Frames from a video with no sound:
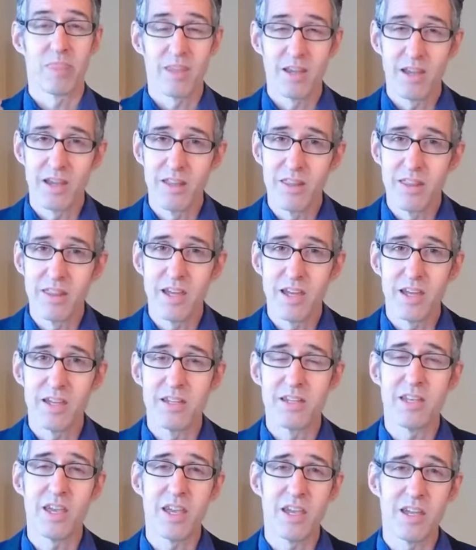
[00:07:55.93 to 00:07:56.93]
and
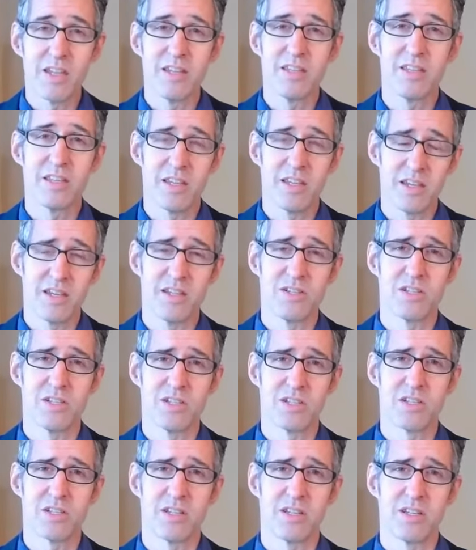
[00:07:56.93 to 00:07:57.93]
then gain the
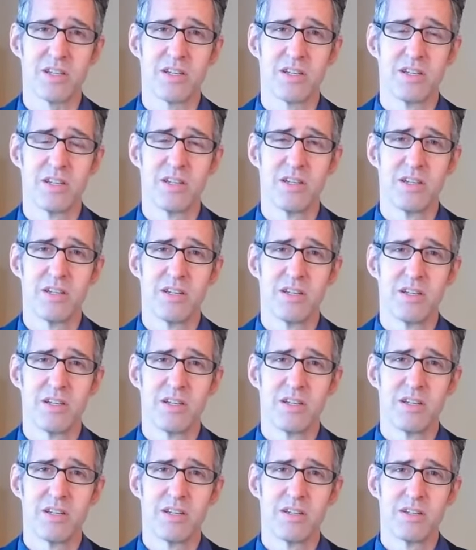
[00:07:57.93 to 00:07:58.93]
agency
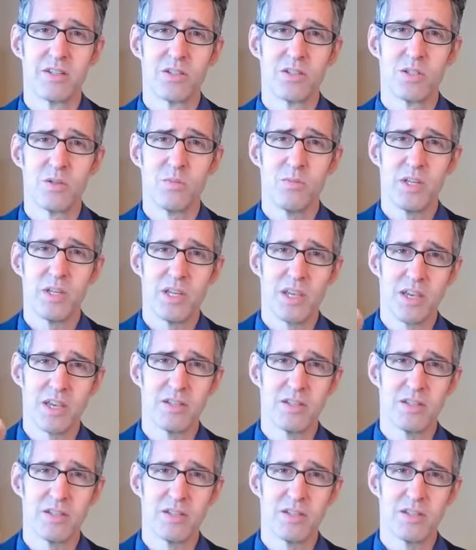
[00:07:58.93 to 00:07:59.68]
to begin